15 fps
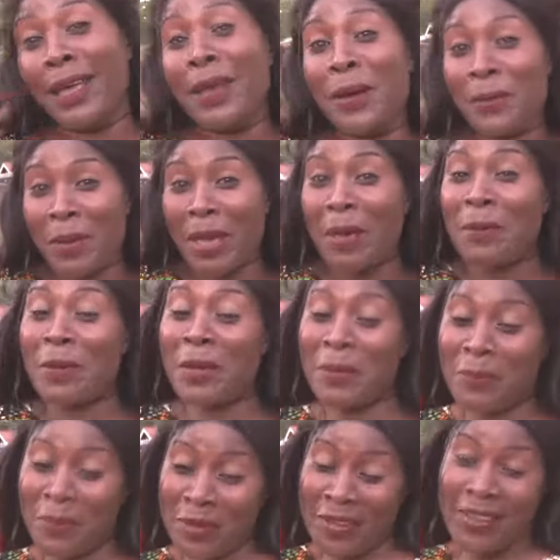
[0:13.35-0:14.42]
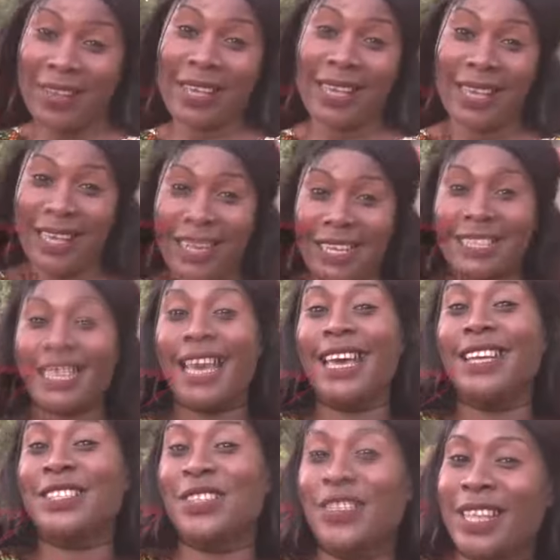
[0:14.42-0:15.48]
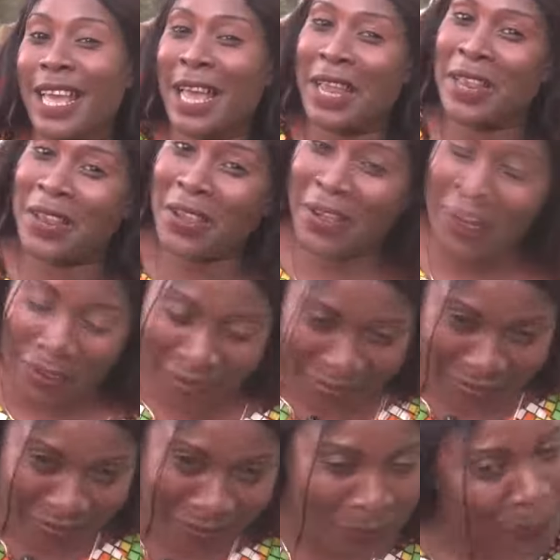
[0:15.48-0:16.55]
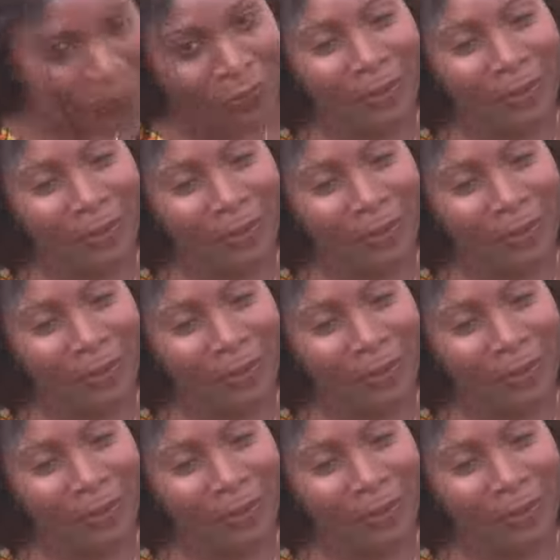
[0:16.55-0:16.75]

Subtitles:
A baby boy. It's a junior, yo.